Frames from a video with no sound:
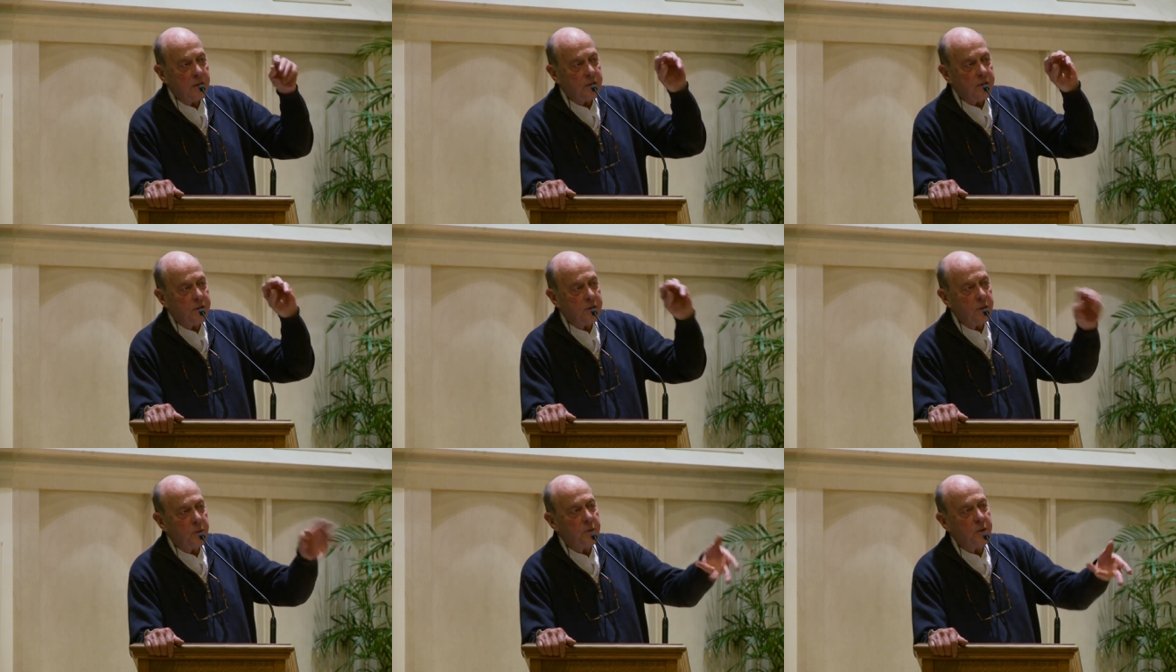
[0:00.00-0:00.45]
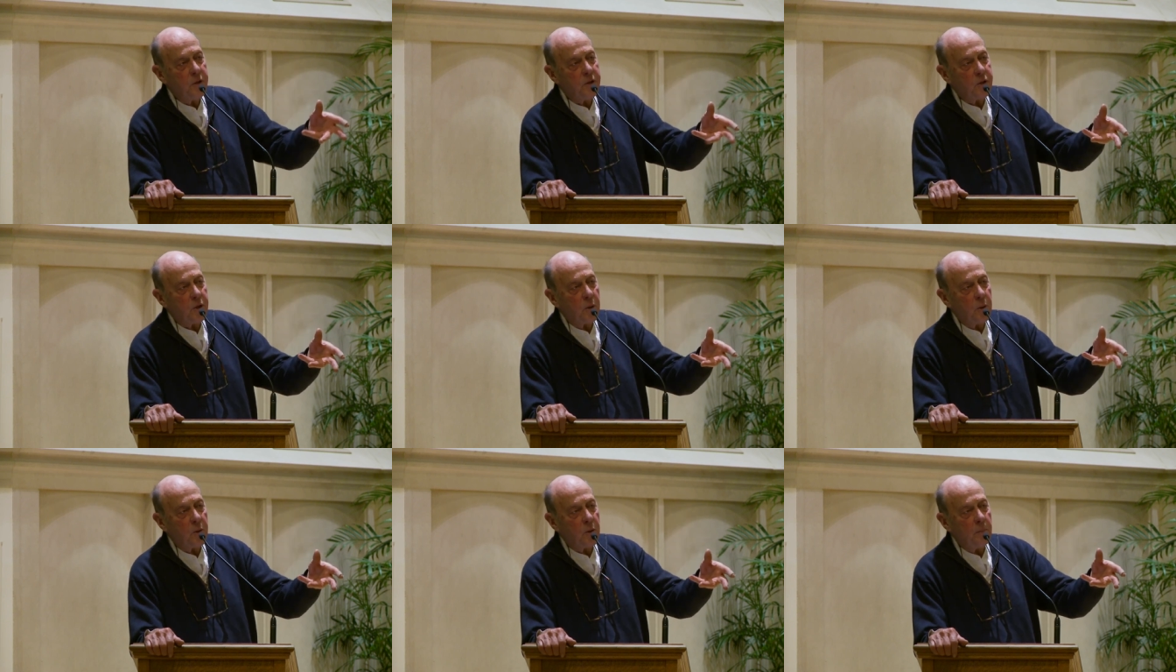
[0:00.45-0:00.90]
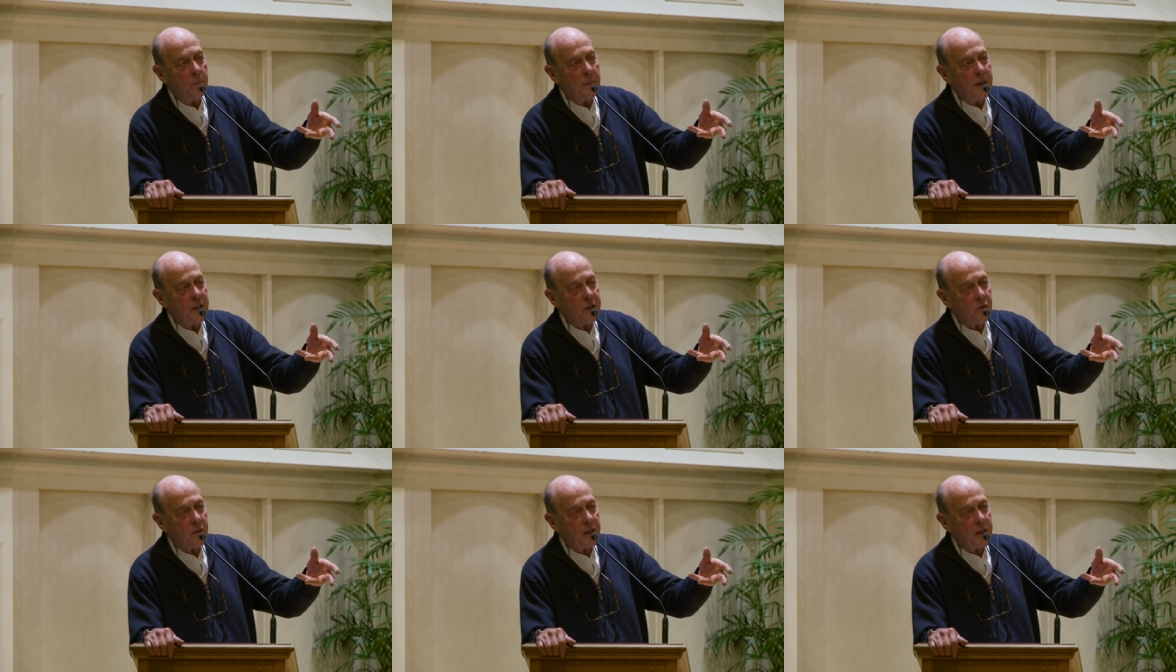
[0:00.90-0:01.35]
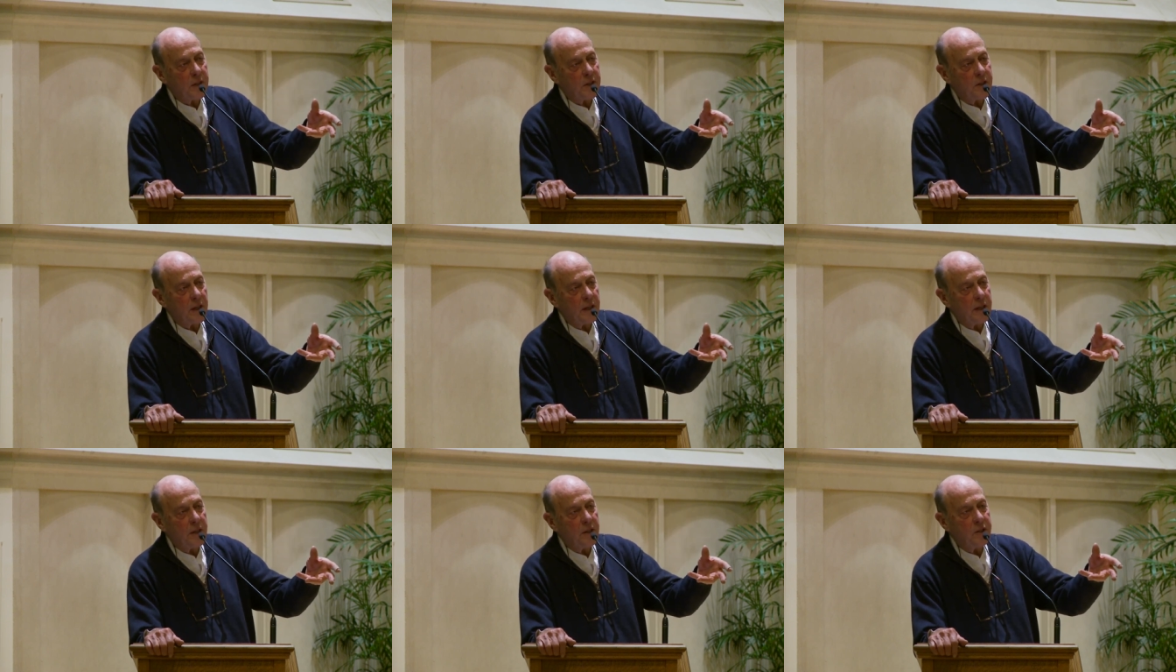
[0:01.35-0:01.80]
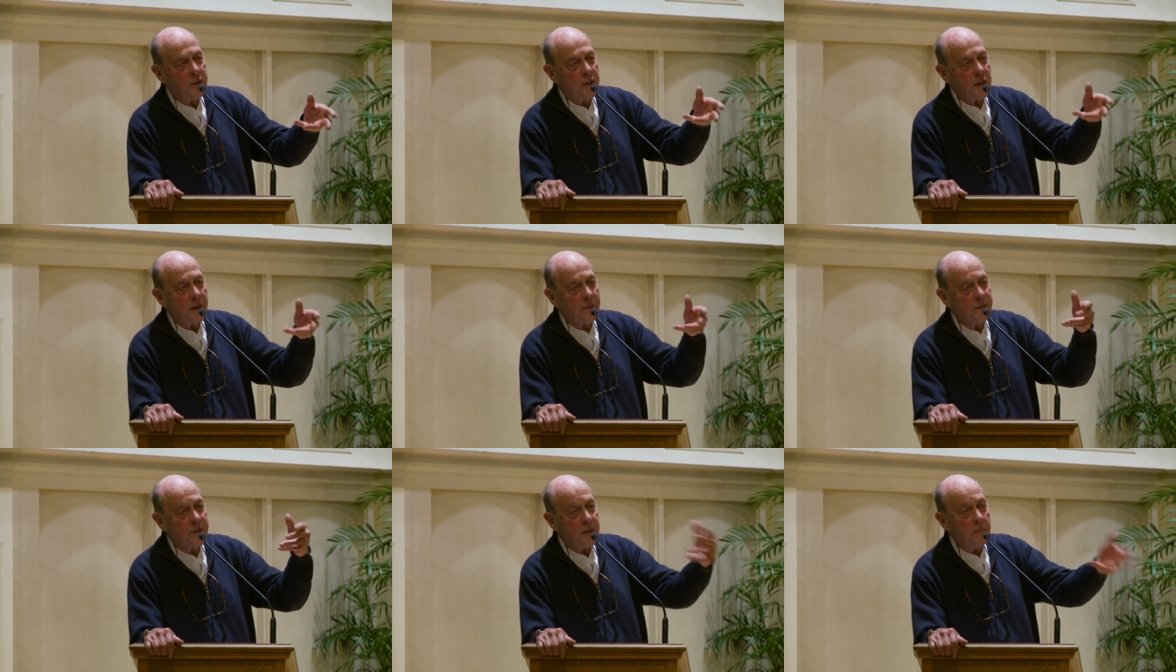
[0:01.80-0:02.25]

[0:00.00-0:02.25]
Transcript: to the total metric tonnage of